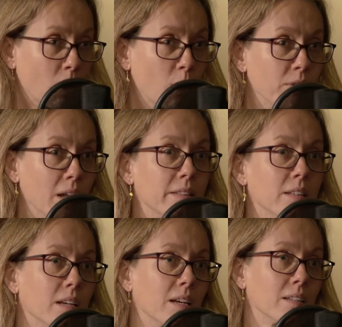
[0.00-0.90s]
of
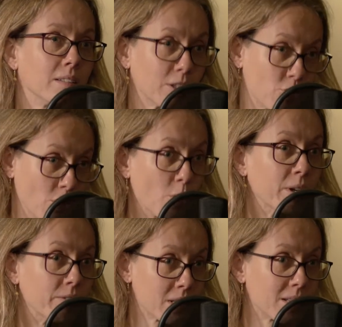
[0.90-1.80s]
London, that you go
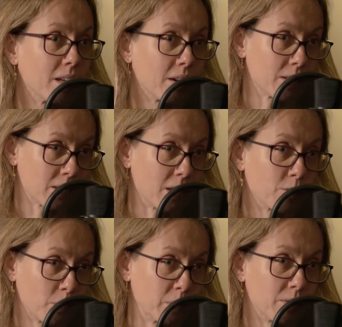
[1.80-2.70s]
and visit there and see it
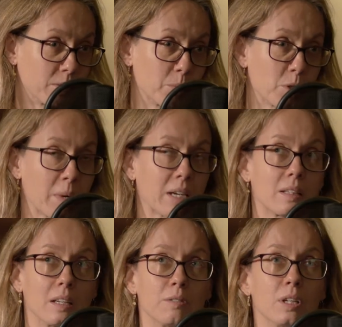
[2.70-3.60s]
from a different
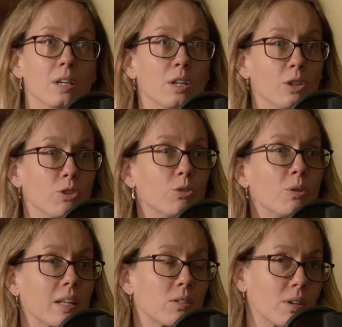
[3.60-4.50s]
perspective, you do
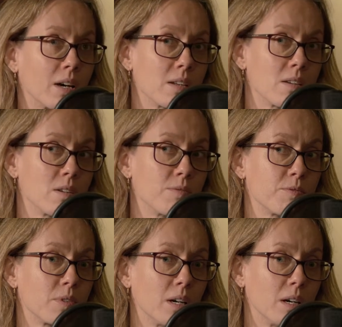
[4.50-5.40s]
get to kind
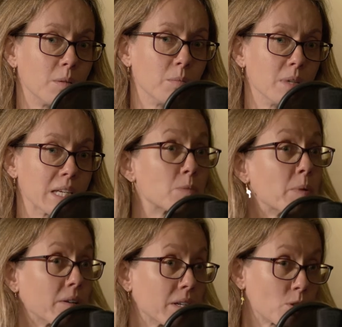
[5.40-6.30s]
of
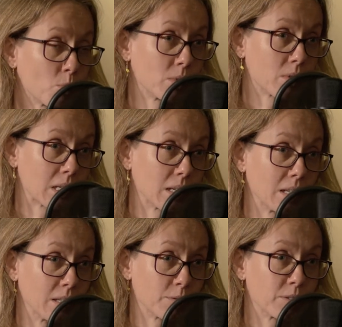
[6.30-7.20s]
experience the world
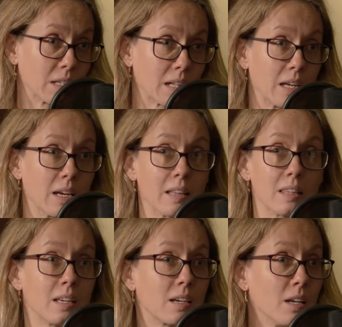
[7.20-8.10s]
slightly differently. I
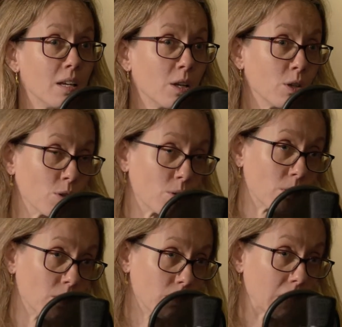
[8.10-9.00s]
think
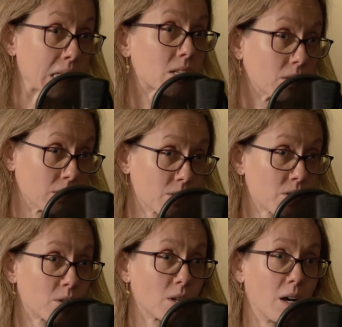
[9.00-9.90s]
your
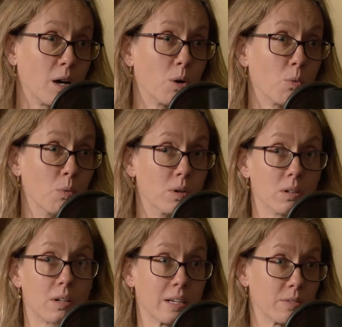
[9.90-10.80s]
listeners
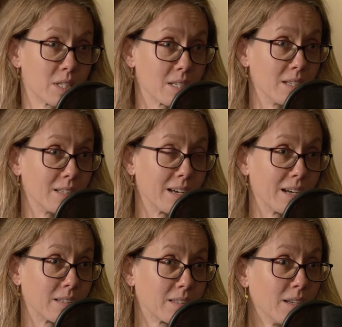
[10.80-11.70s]
will kind of see
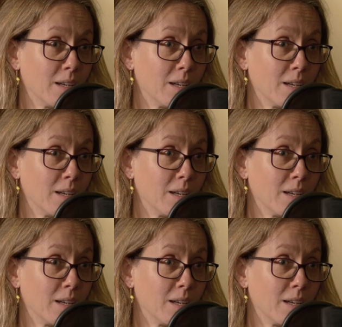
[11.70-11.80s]
that